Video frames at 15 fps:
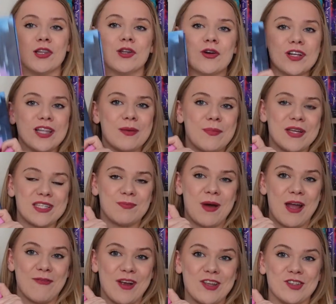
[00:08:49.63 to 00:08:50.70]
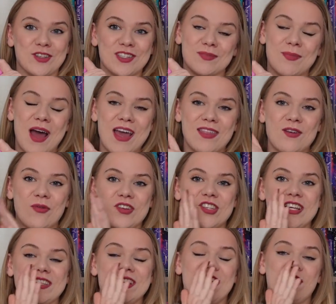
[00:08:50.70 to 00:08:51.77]
Lore Olympus by Rachel Smythe,
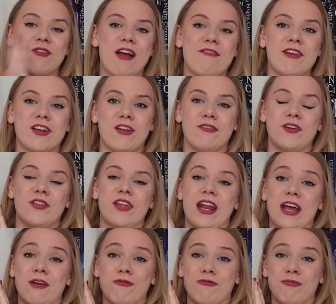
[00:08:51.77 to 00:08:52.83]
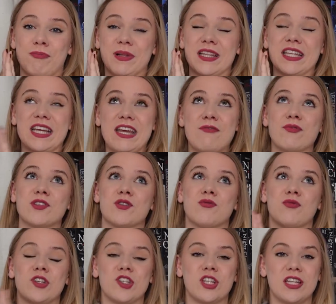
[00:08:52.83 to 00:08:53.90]
which is a graphic novel that I believe was
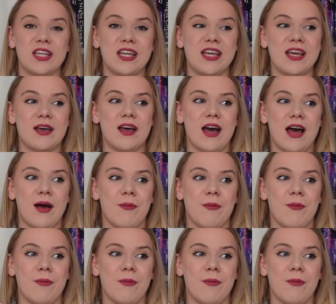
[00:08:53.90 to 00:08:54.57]
originally